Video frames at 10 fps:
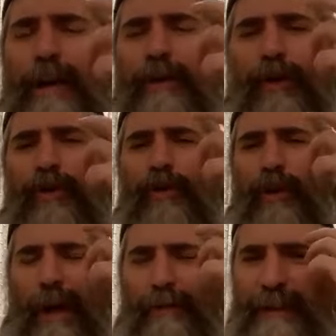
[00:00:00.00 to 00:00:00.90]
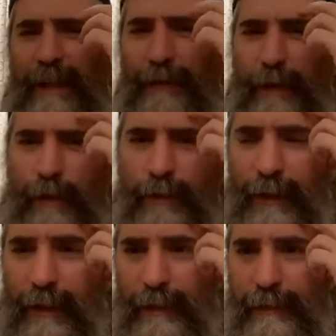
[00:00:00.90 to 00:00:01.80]
you know how
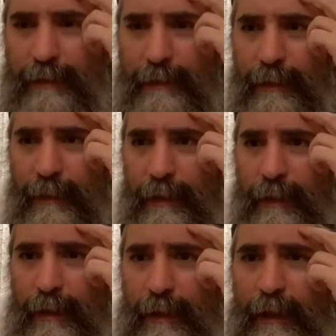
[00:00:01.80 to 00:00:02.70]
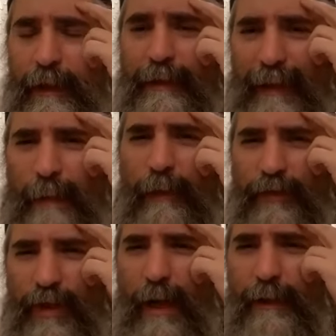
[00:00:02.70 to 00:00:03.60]
difficult it is in time
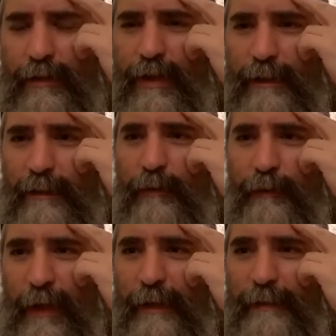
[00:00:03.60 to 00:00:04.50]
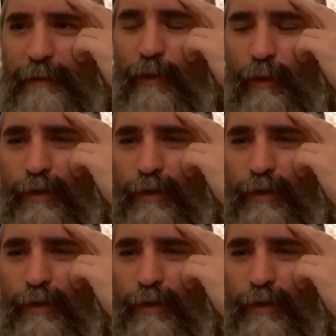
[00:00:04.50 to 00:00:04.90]
of challenges to face your